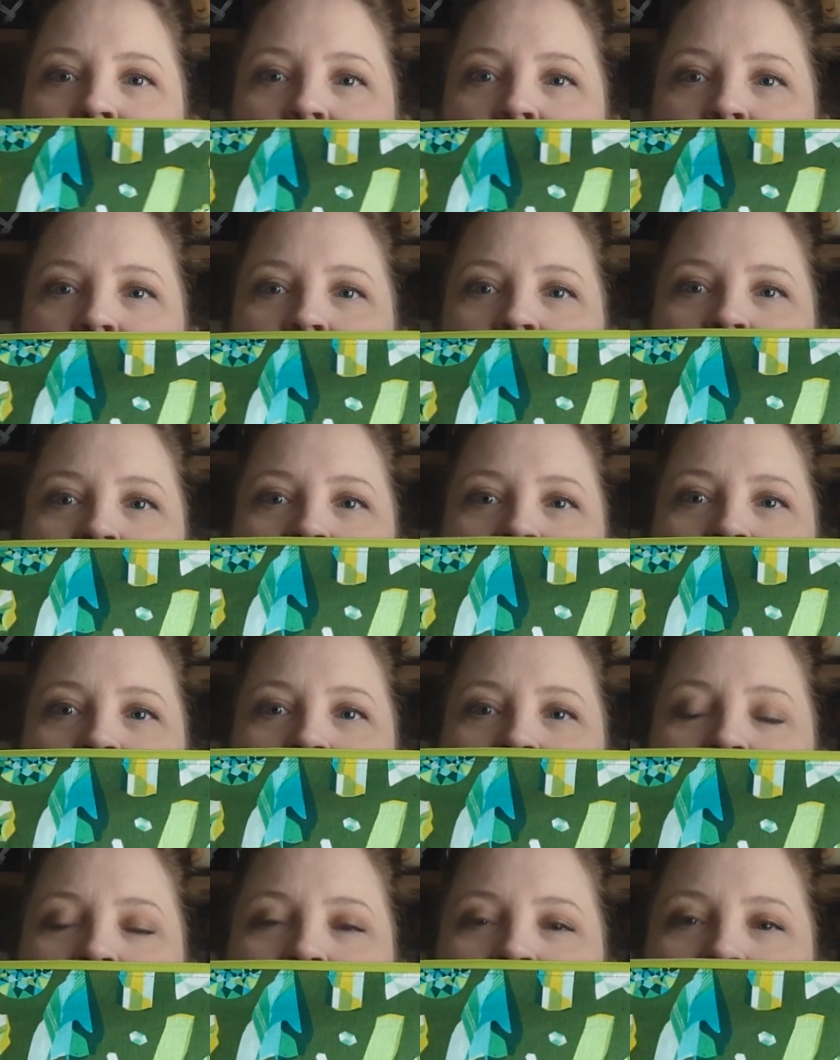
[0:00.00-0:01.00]

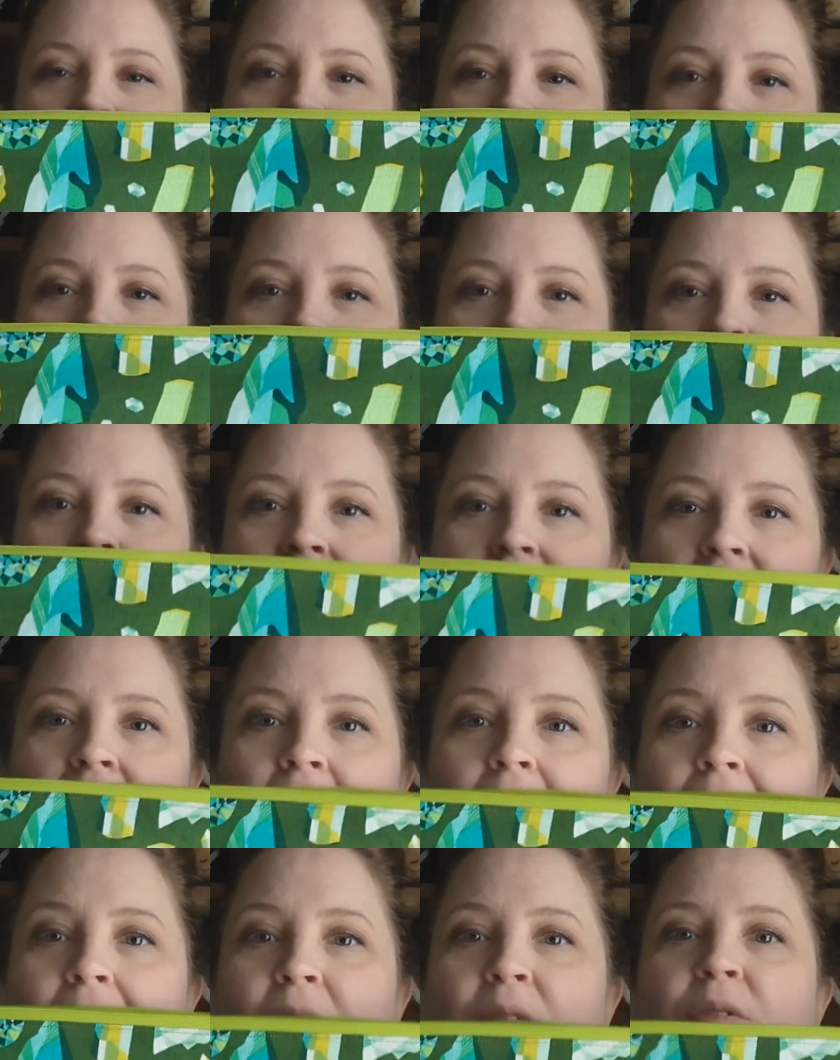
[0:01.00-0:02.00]
And
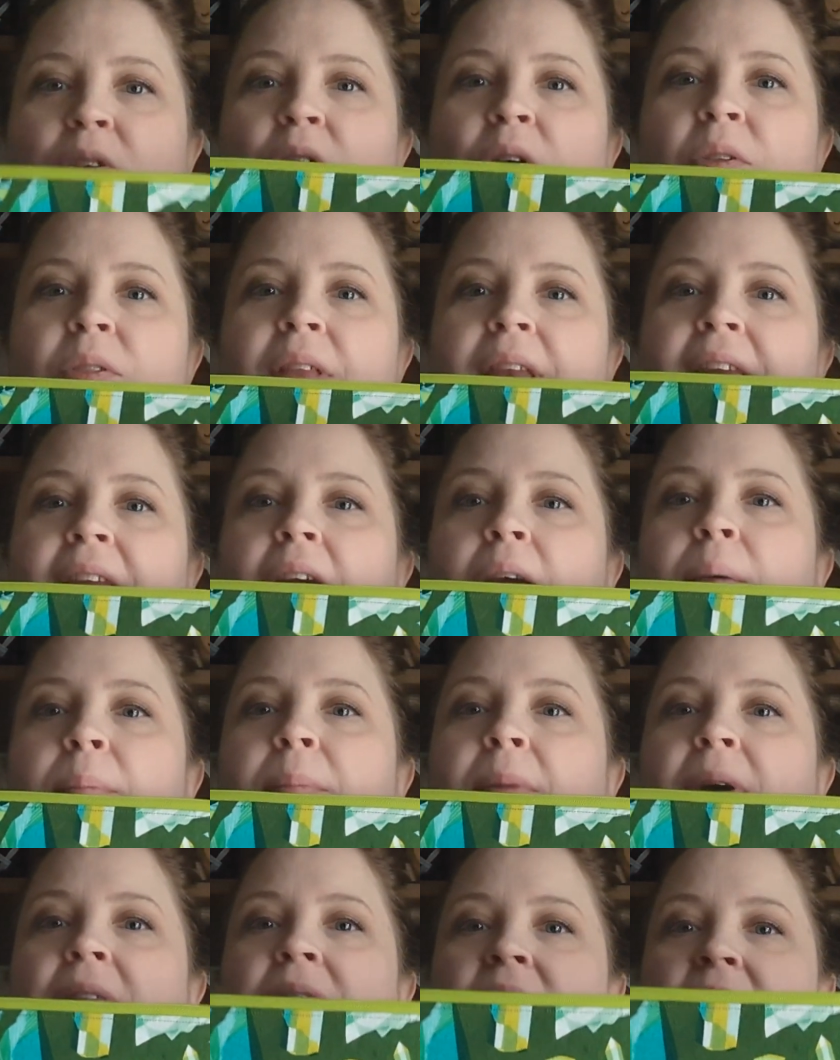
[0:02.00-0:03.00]
I don't know the name
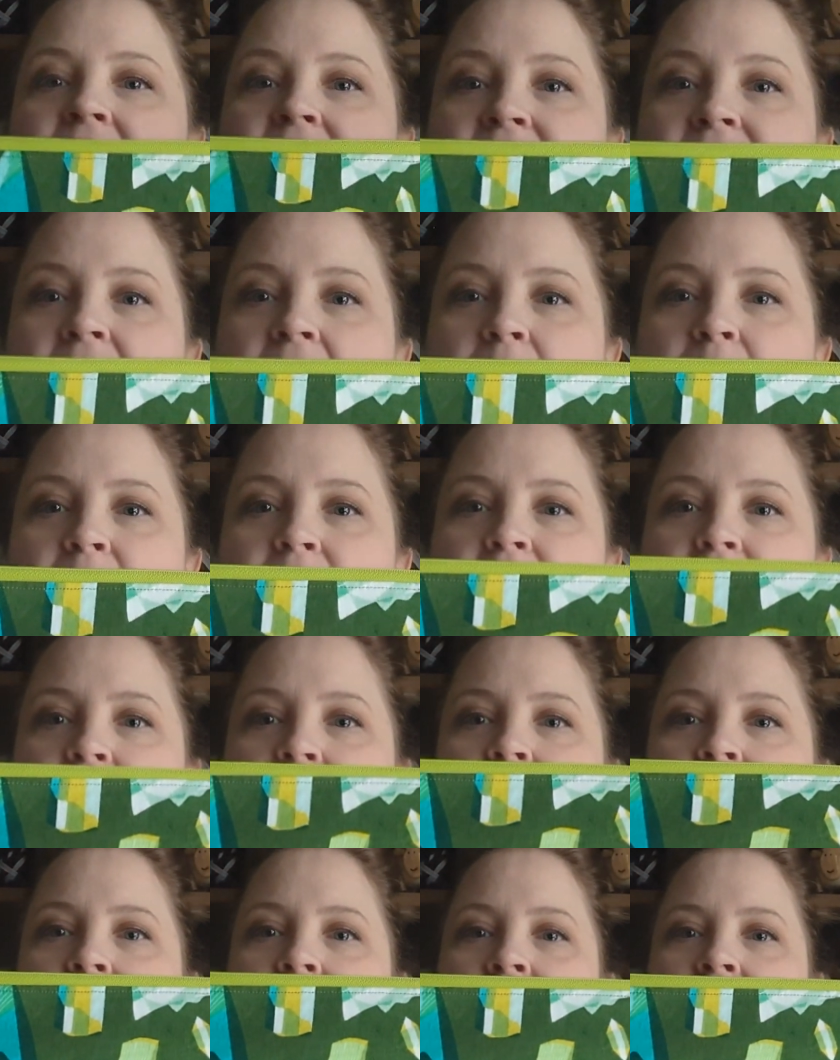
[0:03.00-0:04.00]
of this fabric.